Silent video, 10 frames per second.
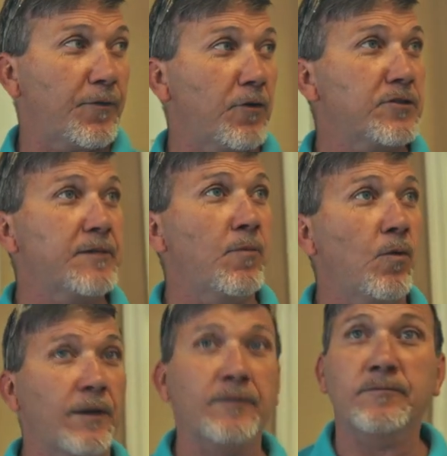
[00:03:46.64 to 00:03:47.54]
Thursday
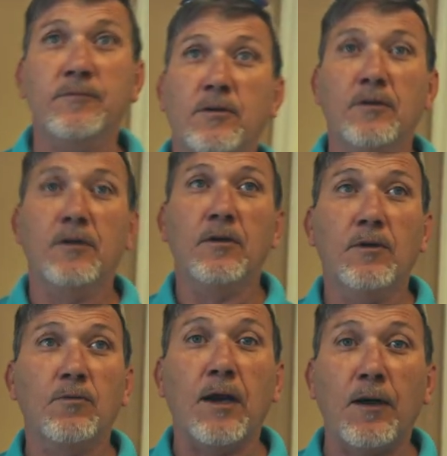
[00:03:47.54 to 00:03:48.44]
morning,
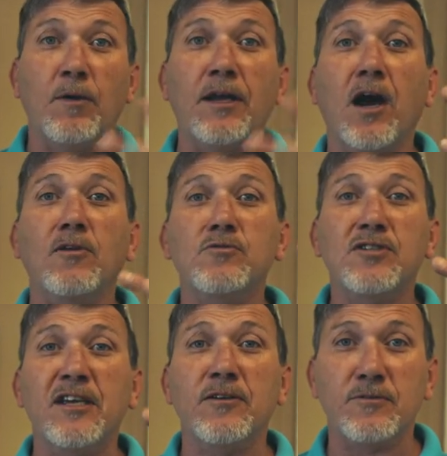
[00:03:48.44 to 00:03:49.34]
Riteway Auto
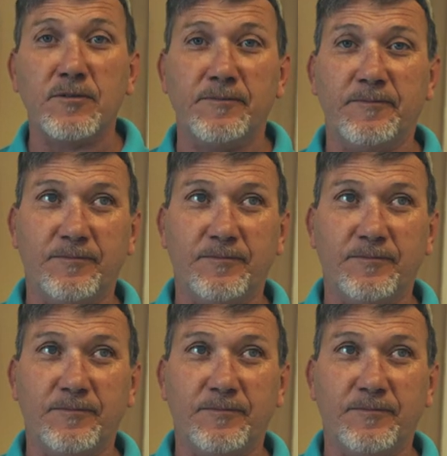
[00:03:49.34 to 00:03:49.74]
Sales.